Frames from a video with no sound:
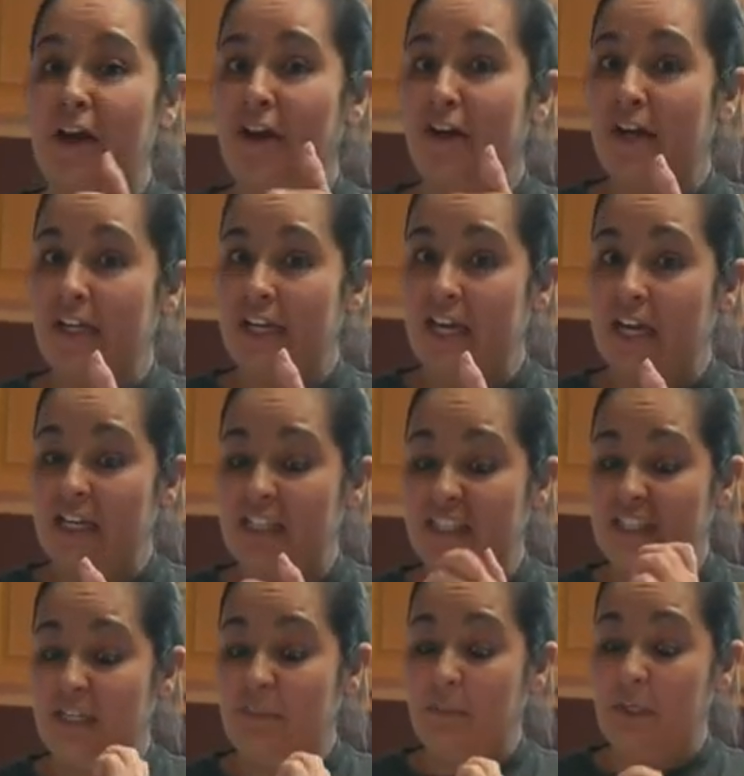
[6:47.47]
All right, guys.
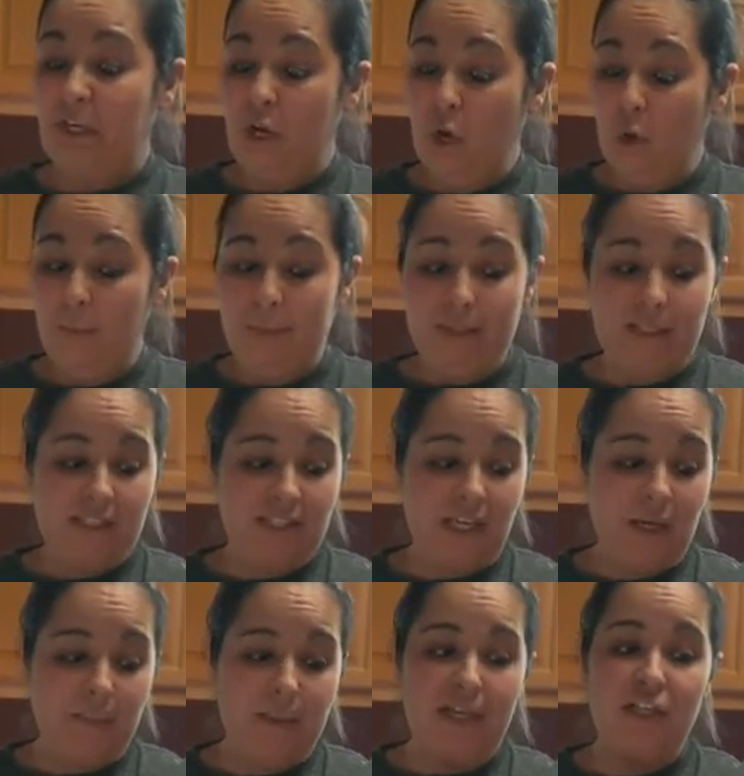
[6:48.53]
I'm going to open this
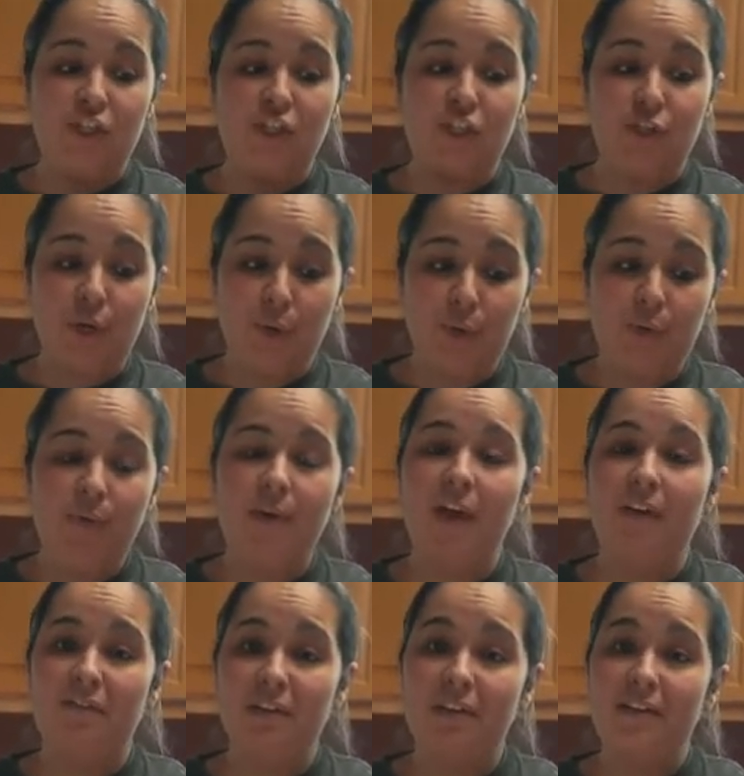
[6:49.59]
up and show you
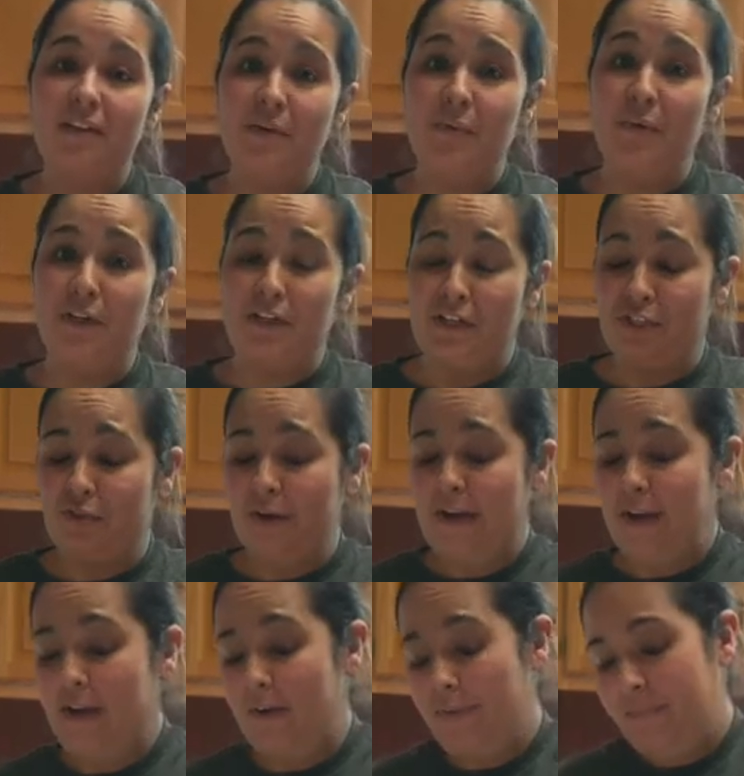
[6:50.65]
everything that we're going to
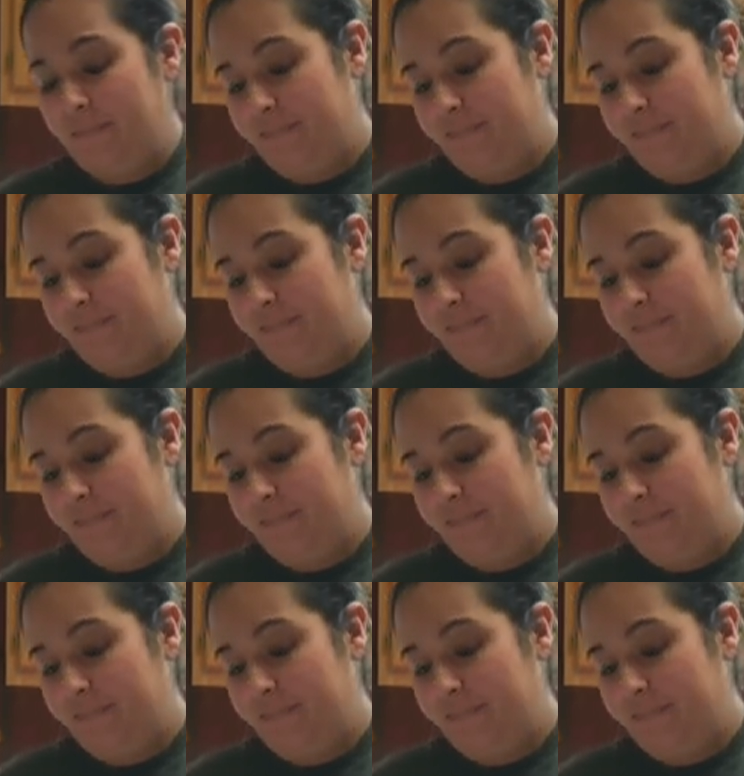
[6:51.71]
try out.